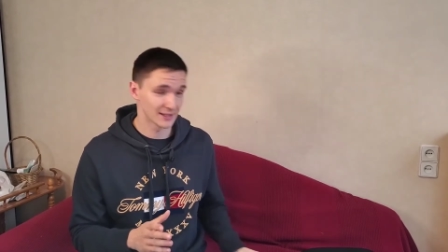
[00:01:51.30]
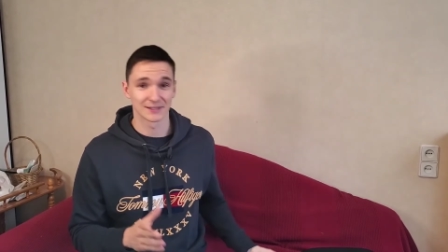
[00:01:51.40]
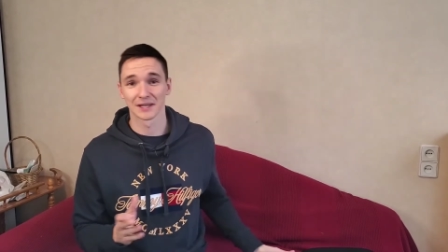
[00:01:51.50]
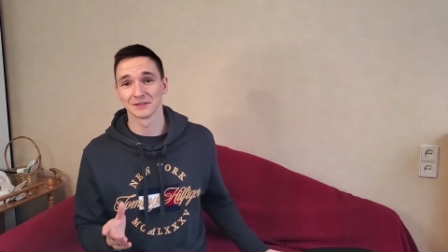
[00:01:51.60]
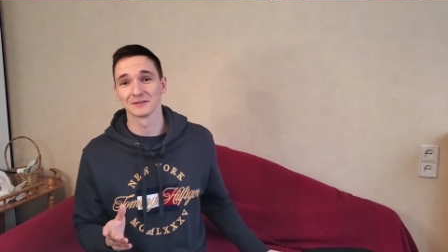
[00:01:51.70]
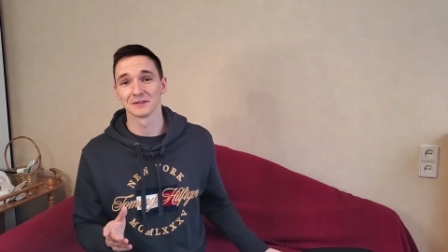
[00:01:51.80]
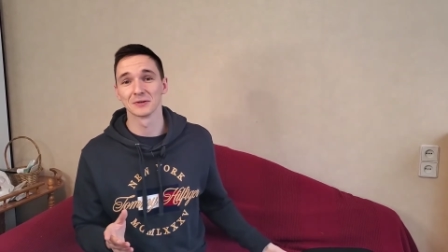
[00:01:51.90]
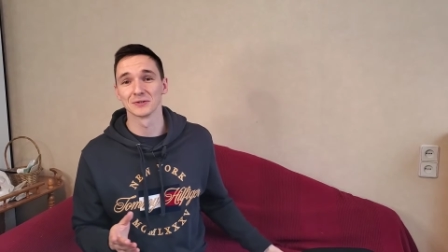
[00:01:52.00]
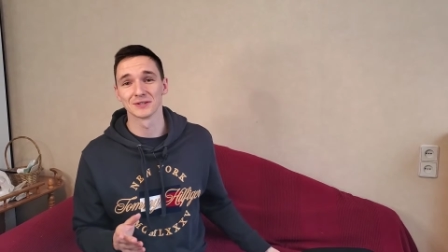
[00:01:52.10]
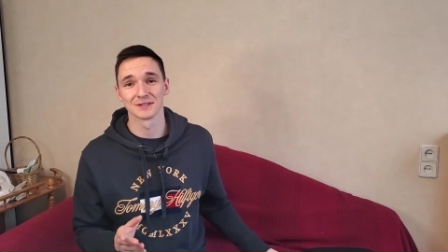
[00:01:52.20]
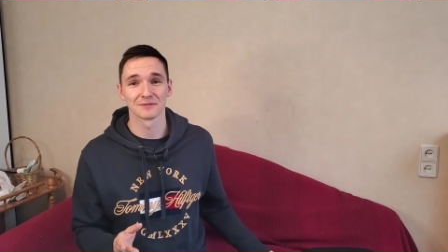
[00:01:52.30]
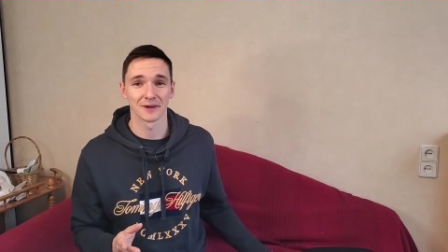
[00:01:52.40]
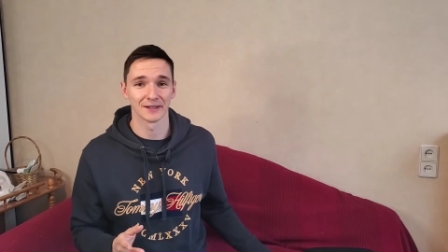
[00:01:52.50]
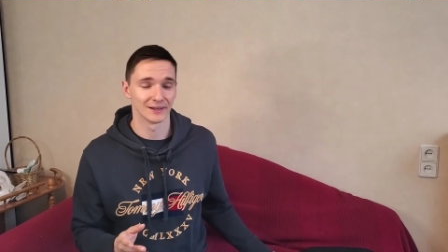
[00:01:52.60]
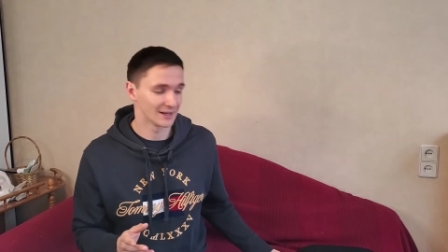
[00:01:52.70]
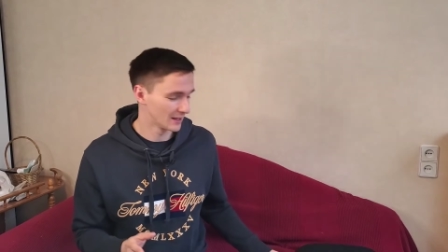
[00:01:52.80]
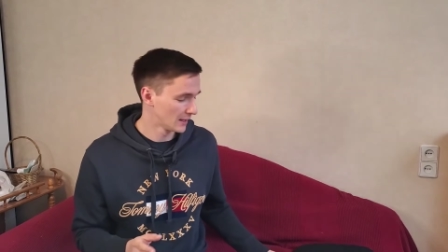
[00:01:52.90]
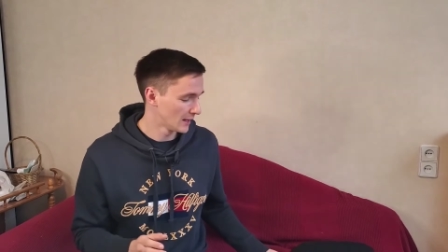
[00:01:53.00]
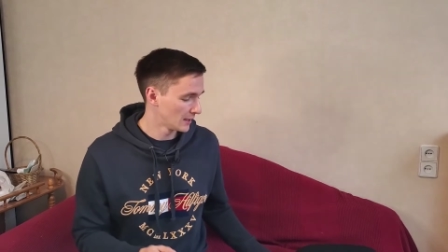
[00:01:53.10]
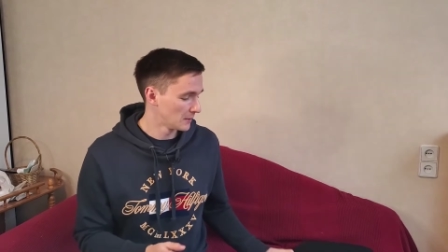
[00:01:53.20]
let's get to the cushions finally.
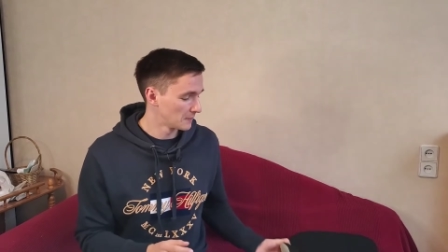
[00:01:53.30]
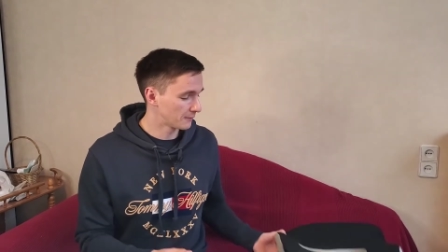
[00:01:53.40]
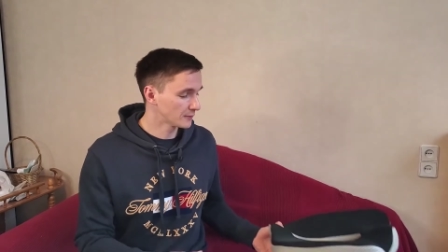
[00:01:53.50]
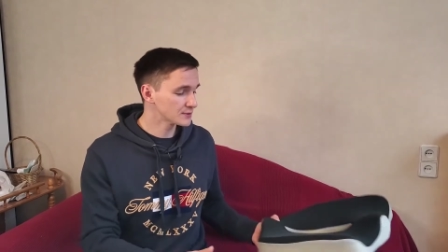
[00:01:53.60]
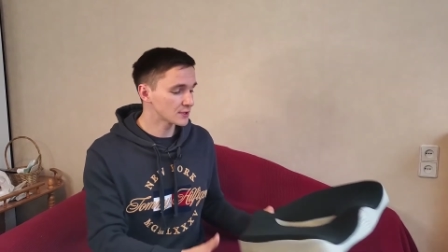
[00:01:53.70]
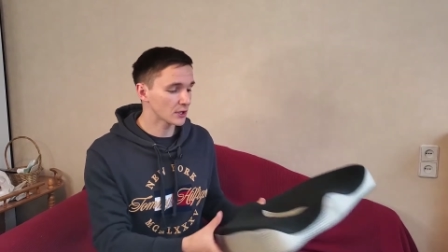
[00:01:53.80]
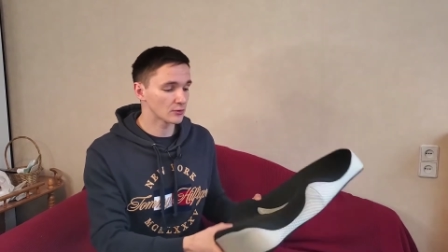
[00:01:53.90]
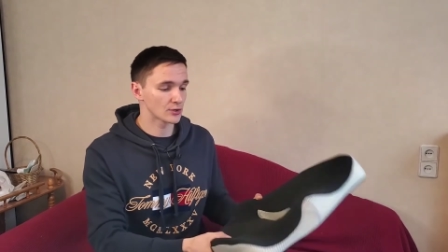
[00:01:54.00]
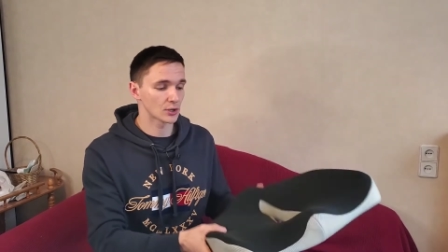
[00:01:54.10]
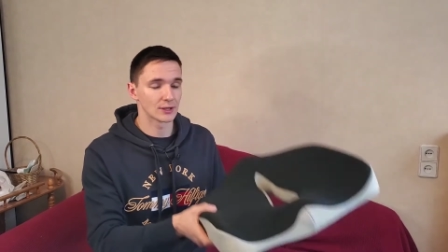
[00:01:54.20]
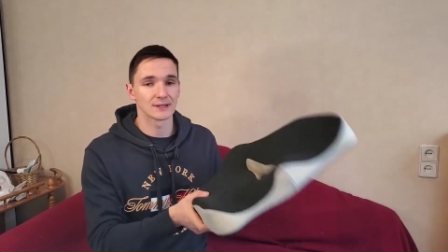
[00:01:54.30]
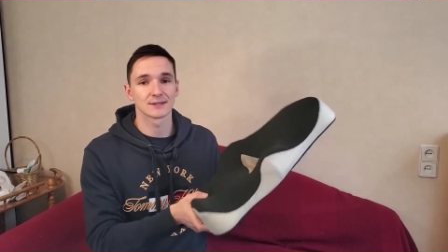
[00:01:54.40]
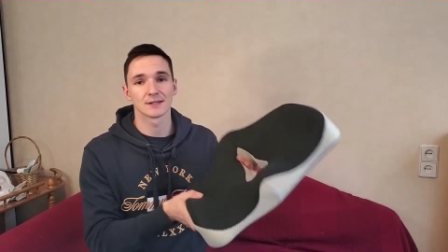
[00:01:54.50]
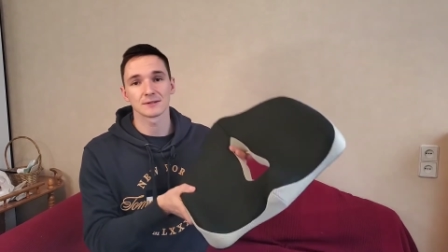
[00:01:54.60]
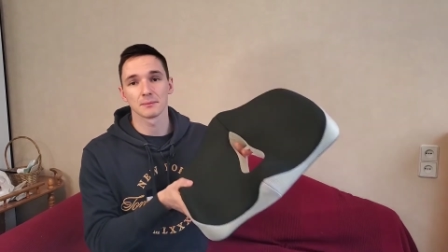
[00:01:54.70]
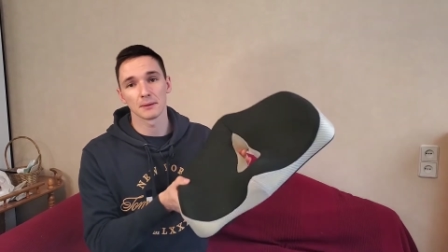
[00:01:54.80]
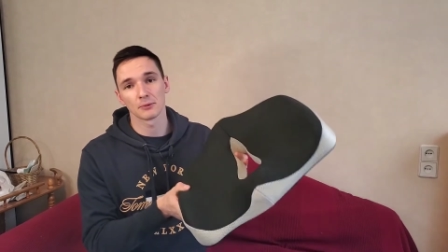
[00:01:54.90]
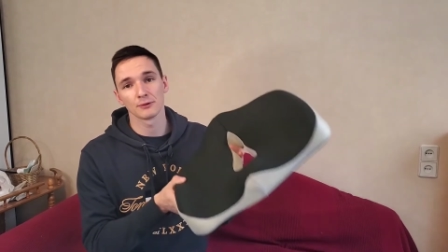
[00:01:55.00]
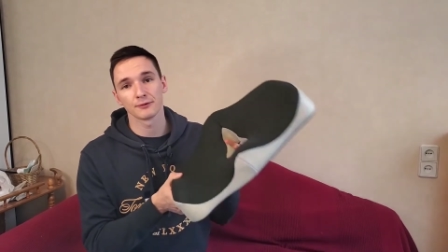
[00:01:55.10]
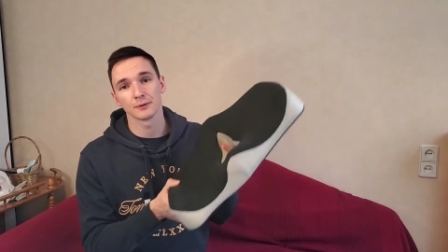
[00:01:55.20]
The first seat cushion is this
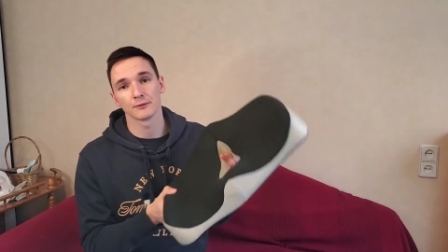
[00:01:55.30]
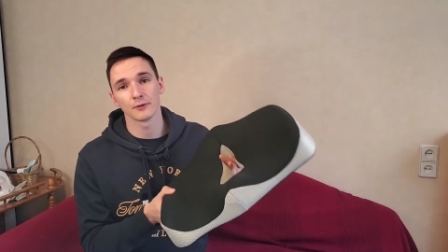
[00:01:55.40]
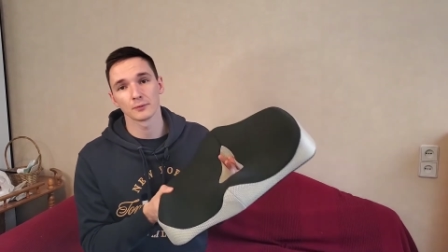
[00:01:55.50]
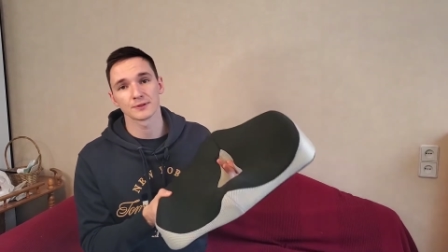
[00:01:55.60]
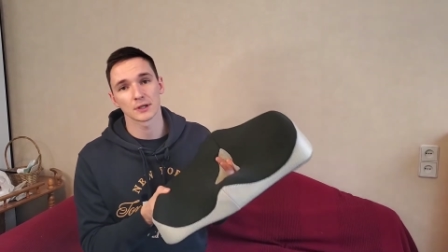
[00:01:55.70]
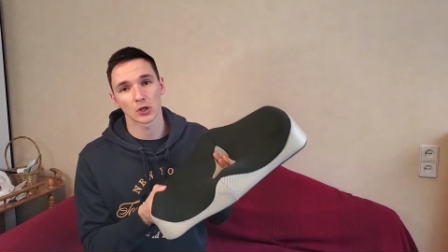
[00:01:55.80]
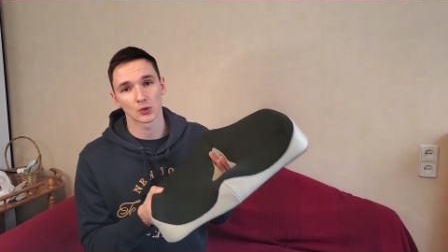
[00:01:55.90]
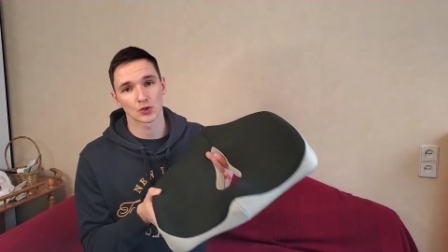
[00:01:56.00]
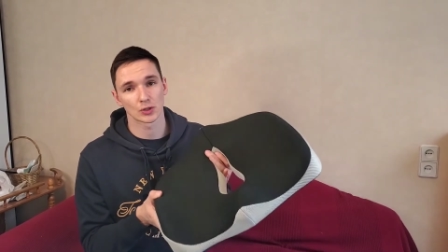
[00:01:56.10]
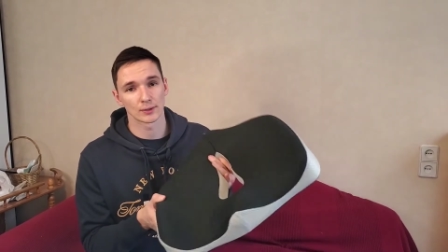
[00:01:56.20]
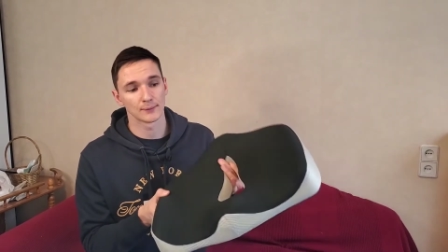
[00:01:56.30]
memory foam seat cushion.